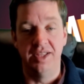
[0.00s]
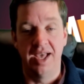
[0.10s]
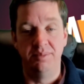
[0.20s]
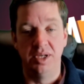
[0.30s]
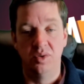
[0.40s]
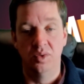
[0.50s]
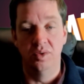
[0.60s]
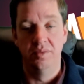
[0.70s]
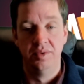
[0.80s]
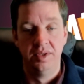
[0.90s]
That'd be cool.
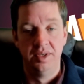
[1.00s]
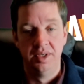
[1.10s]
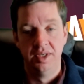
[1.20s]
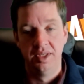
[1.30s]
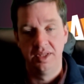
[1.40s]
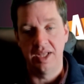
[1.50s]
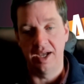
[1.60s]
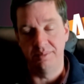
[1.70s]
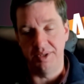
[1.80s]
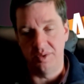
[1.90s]

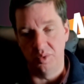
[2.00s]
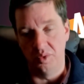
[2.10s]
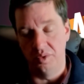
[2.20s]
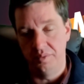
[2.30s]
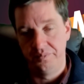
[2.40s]
That'd be cool.